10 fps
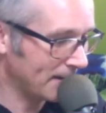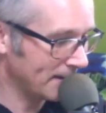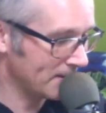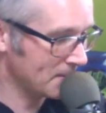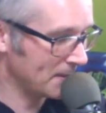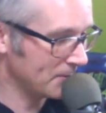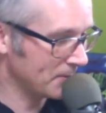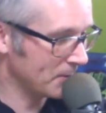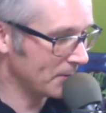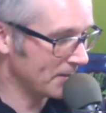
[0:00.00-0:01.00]
it just by doing
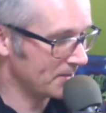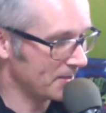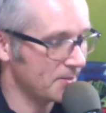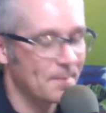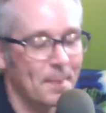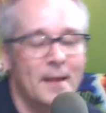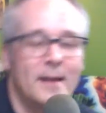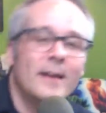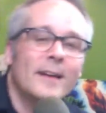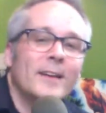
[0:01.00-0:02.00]
a quick search.
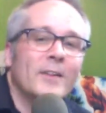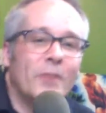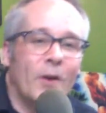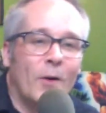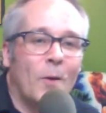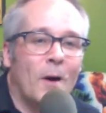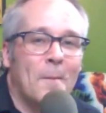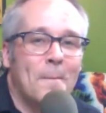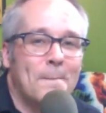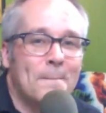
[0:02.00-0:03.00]
So
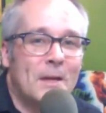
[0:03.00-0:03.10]
um,